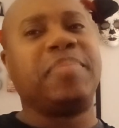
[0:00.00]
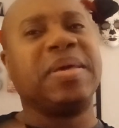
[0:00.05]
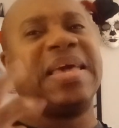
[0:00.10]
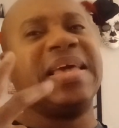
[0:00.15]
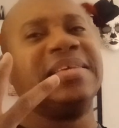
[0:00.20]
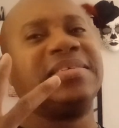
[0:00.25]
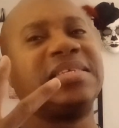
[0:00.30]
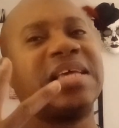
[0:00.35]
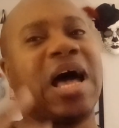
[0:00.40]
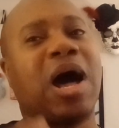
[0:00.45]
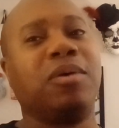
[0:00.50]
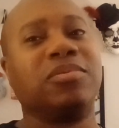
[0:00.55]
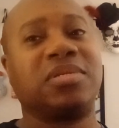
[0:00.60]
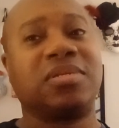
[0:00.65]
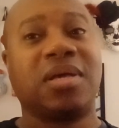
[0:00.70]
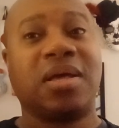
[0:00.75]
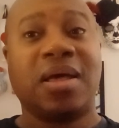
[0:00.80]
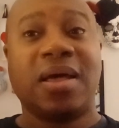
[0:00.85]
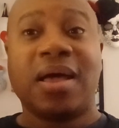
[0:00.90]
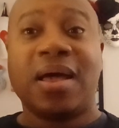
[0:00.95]
Peace
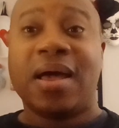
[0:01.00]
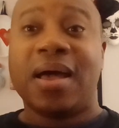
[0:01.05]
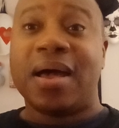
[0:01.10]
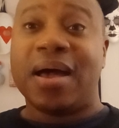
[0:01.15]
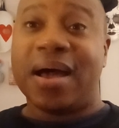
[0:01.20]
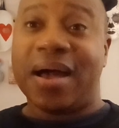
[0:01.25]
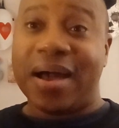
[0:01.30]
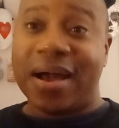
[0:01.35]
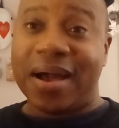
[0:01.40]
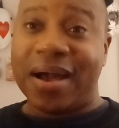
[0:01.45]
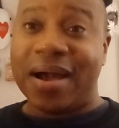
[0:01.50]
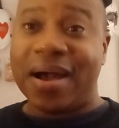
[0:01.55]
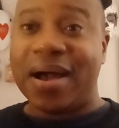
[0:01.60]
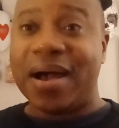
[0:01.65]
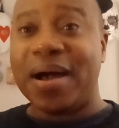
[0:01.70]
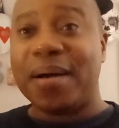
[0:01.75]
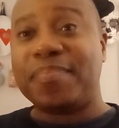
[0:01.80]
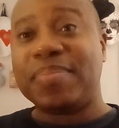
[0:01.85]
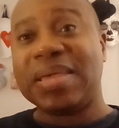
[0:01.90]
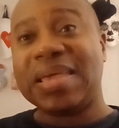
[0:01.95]
out,
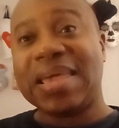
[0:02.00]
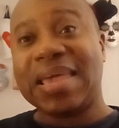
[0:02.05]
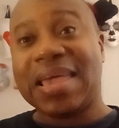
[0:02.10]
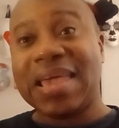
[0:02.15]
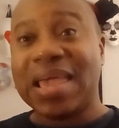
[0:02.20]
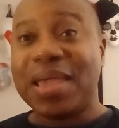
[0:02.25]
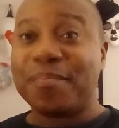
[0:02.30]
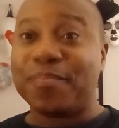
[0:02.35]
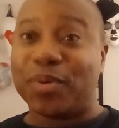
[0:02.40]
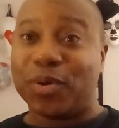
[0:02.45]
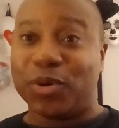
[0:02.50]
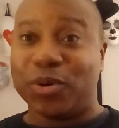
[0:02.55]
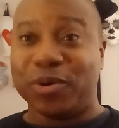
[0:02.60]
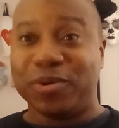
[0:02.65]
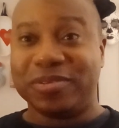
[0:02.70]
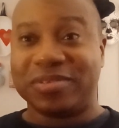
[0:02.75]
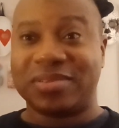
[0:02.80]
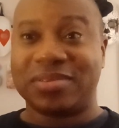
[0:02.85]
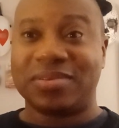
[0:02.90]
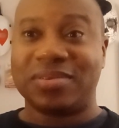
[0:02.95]

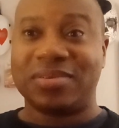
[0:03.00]
peoples.